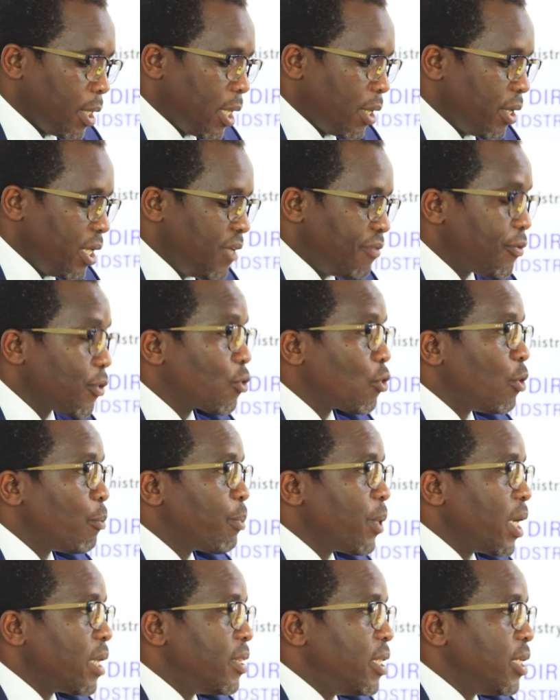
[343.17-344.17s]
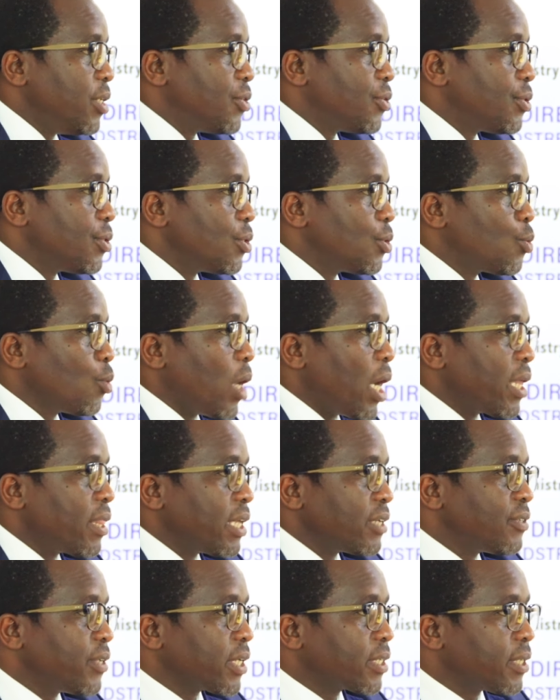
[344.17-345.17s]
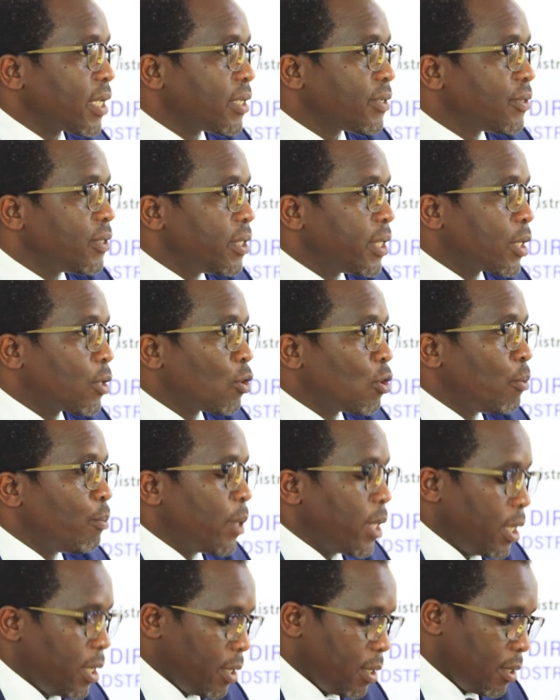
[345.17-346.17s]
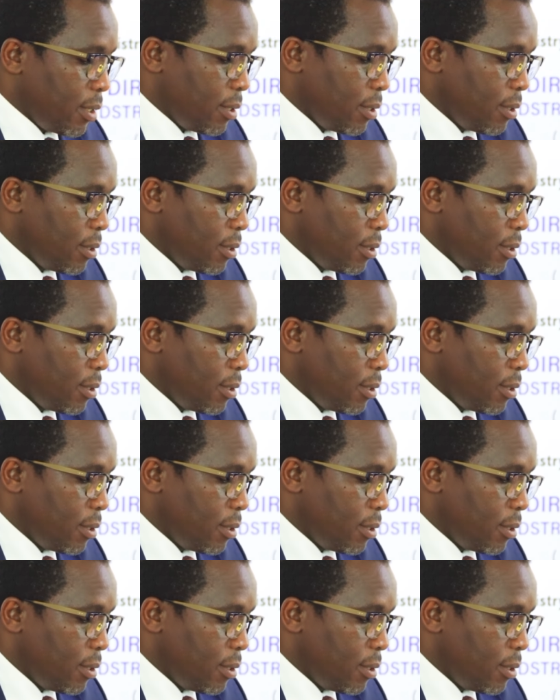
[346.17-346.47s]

Now, if you compare this to other sectors in the economy,